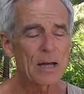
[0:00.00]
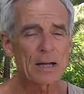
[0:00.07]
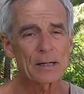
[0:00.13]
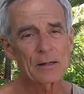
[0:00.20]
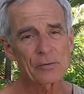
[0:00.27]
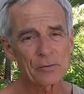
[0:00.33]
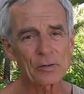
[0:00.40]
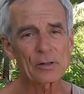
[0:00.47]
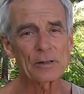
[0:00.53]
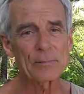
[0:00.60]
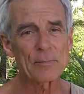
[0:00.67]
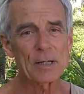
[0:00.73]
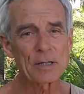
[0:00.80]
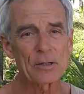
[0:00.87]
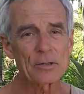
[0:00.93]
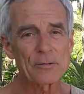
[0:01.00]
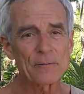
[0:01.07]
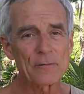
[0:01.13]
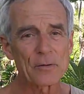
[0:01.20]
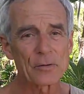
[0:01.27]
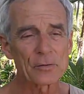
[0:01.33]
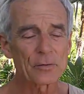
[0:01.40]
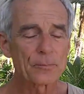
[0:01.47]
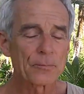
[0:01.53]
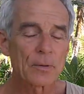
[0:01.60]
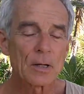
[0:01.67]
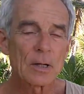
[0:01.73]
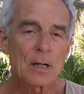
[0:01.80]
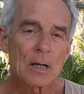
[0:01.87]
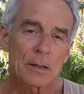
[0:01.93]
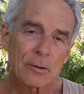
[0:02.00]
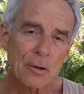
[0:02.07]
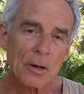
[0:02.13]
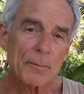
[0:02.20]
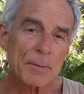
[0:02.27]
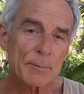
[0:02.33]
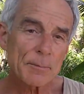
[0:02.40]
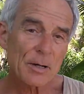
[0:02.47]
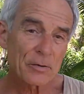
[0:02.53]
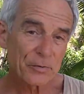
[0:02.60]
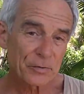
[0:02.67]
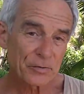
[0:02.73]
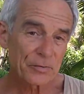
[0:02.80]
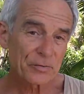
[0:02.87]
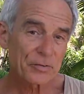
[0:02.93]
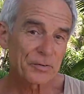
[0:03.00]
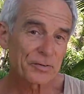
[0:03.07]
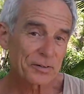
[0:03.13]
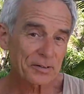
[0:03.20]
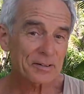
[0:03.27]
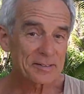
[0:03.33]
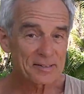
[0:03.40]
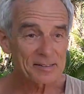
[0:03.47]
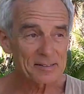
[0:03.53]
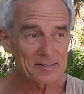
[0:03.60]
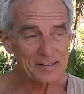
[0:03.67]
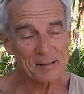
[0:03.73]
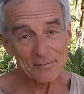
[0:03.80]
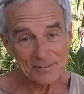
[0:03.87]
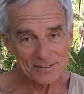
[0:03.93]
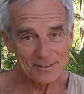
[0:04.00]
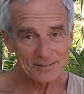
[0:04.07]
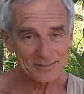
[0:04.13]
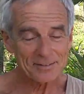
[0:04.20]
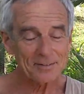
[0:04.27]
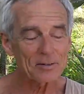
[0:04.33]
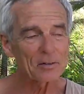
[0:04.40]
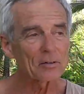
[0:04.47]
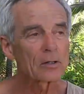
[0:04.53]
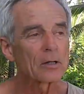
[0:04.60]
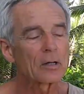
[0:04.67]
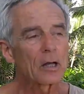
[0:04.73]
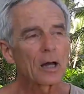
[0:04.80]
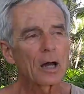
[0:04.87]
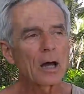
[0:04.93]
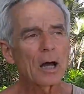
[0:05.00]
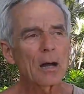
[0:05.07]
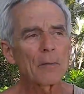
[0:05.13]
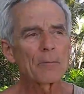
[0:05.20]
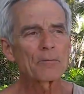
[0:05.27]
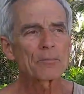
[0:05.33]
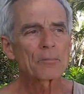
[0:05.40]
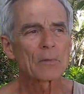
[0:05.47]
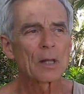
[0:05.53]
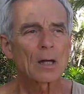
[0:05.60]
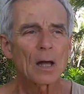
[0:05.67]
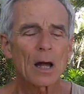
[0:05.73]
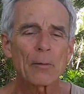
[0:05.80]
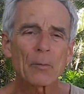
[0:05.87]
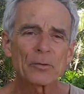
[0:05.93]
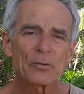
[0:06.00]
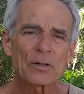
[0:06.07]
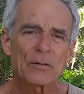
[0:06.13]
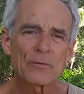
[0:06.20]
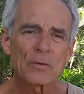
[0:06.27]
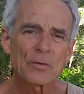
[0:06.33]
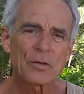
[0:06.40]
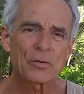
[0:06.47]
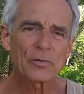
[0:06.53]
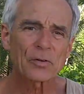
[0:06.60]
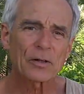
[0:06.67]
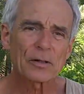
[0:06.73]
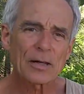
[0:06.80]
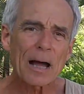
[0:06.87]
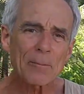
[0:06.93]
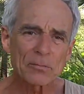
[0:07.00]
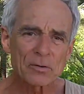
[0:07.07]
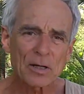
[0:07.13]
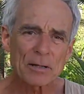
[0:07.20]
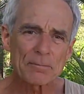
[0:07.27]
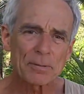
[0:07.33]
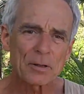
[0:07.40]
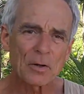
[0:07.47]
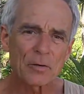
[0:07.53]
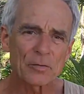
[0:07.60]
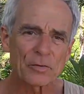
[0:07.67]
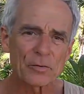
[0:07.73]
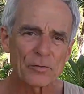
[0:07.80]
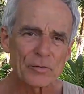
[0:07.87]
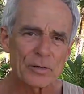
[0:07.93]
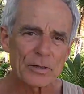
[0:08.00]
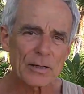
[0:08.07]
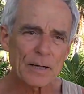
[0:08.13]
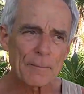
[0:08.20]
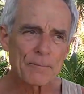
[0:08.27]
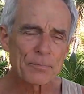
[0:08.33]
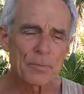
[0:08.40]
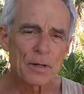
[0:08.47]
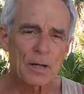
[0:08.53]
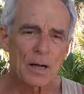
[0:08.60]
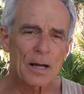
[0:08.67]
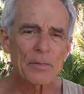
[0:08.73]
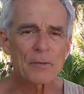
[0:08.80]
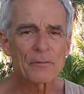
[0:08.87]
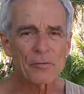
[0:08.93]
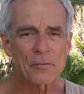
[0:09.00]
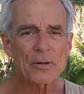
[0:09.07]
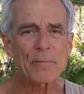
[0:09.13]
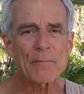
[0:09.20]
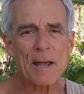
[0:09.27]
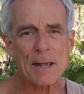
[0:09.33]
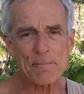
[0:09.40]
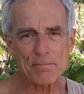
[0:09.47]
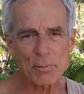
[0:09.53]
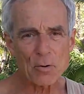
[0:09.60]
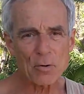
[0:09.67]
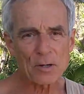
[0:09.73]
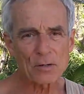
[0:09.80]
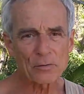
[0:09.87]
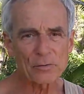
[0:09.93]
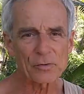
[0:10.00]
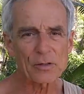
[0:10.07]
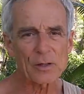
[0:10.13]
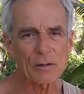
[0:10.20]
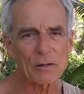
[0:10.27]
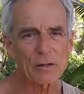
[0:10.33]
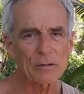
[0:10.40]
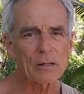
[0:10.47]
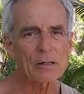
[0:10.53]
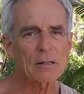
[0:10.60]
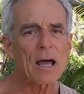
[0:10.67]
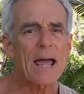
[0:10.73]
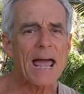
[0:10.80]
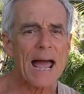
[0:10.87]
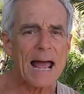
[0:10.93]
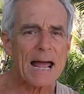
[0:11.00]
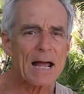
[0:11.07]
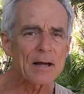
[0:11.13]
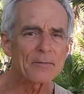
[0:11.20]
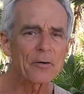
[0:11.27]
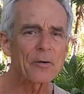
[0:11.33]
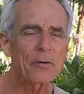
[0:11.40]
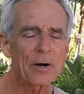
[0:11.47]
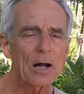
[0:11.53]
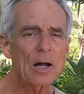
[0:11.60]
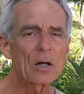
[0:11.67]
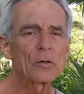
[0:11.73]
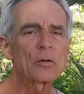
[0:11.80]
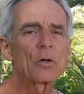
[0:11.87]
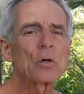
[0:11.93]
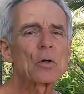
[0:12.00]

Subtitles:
And it certainly made a difference. Now I'm in my 67 years old. I want to give you this update because it's really, and the three main points that I have around